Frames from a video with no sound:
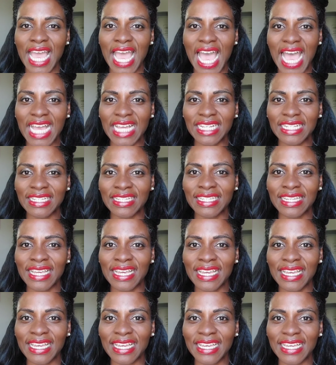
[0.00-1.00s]
And
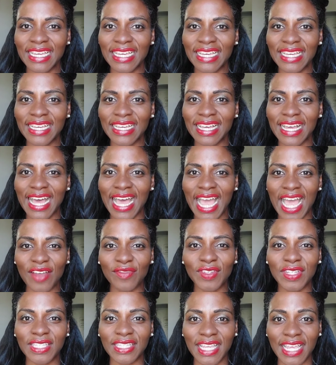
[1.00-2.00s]
I
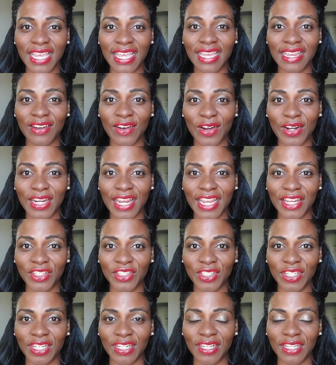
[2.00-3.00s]
have to say, in our
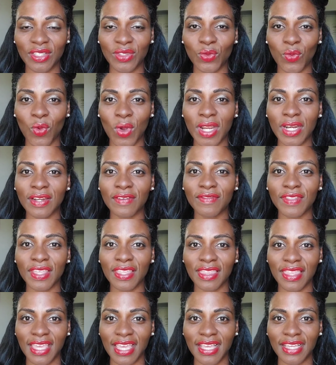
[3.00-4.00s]
nation, it's one of
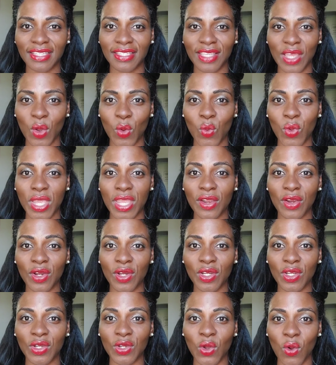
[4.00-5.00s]
the things that we
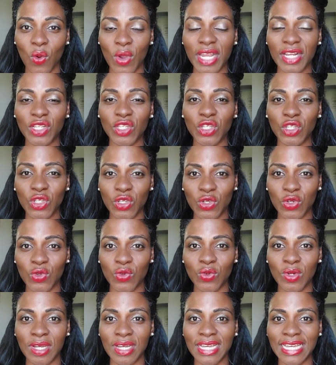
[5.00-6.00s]
are going
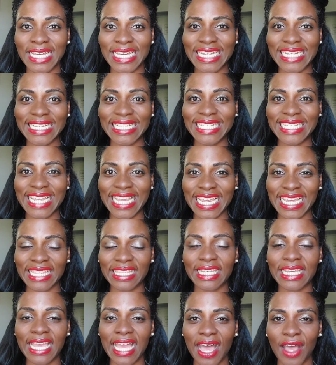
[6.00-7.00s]
to
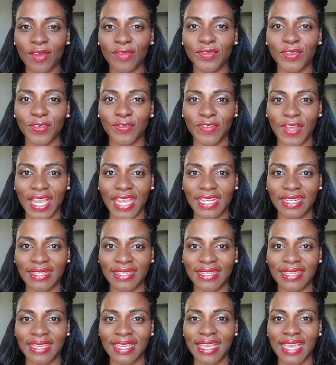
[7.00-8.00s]
daily have to
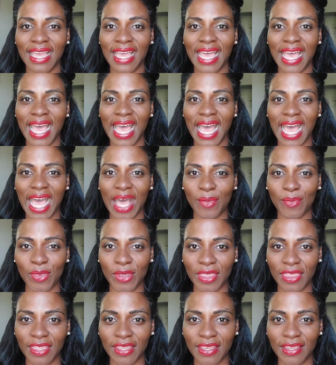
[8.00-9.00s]
fight.
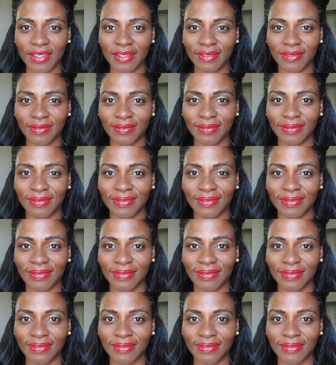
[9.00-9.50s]
Apathy.